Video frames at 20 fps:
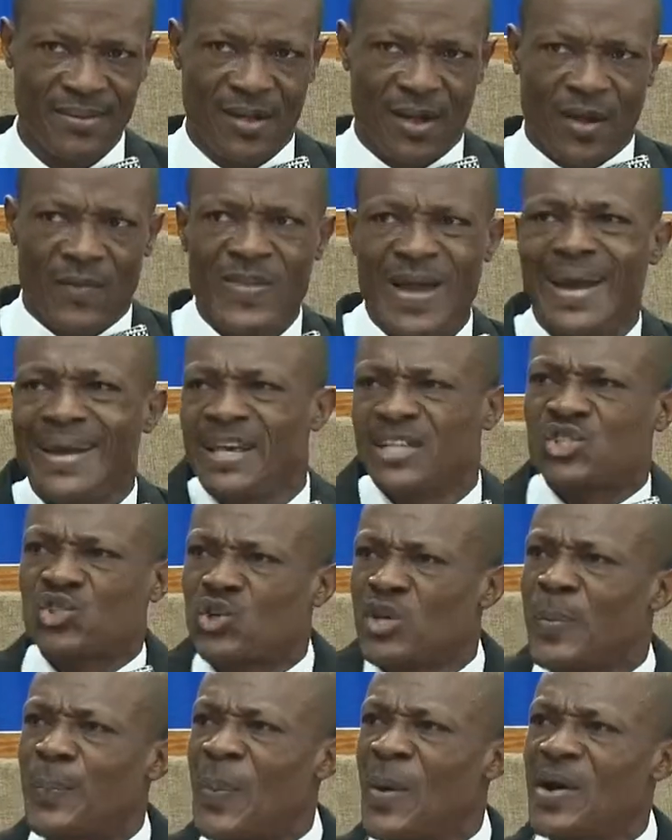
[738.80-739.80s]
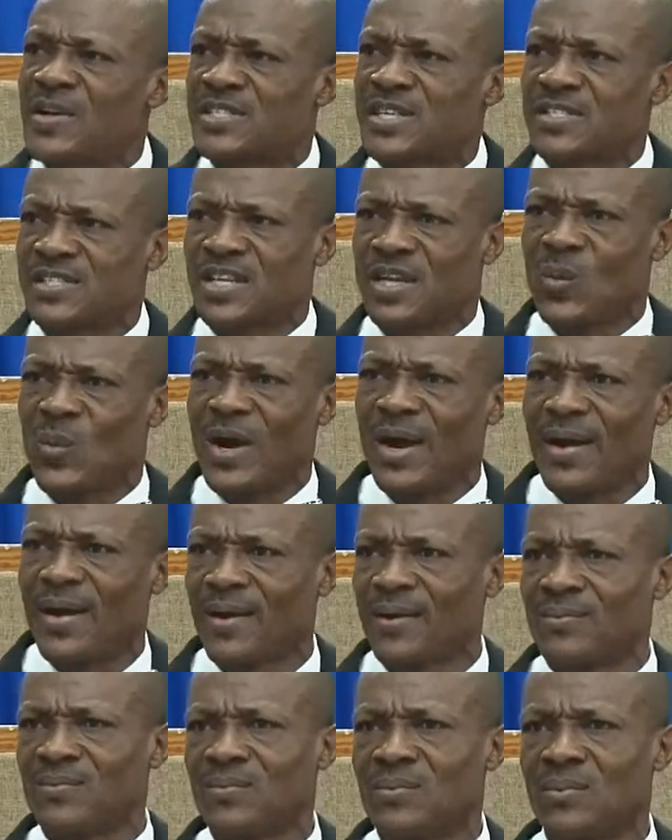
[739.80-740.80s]
There are these three persons in the world.
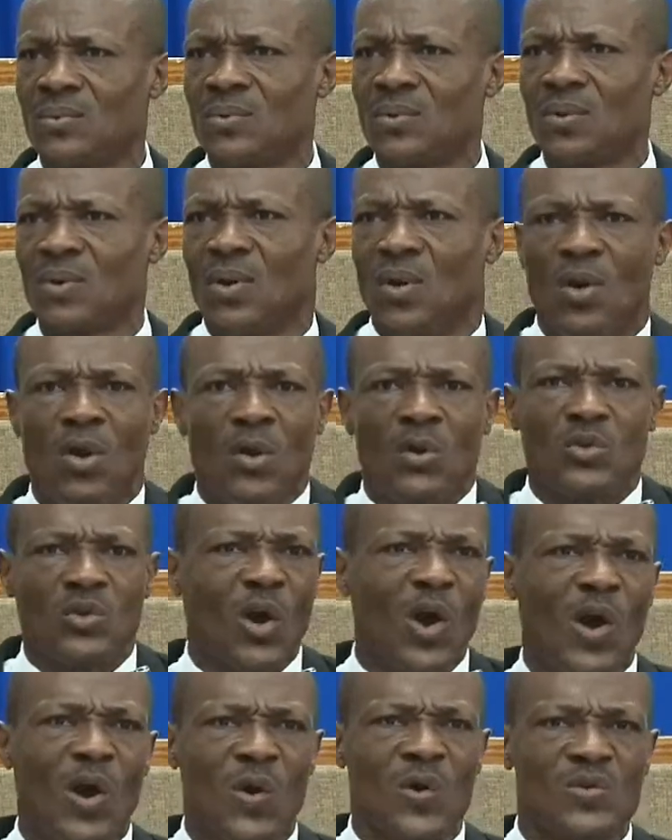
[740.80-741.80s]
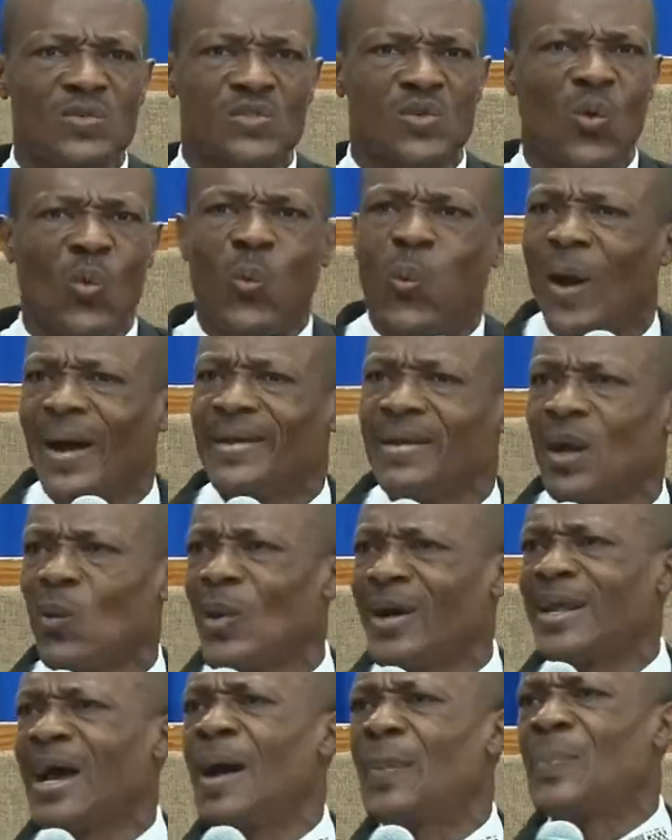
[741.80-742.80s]
Those who wonder what
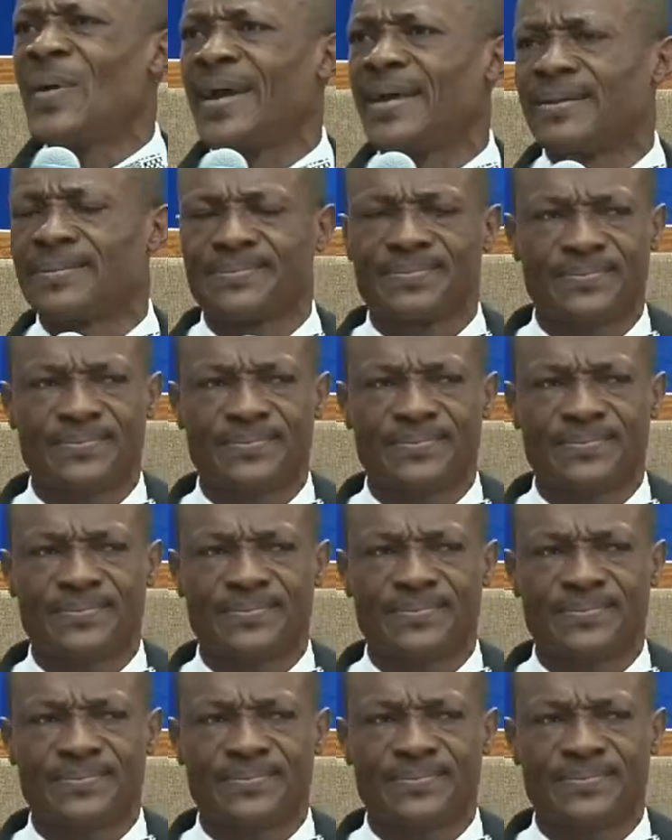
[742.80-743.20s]
happened.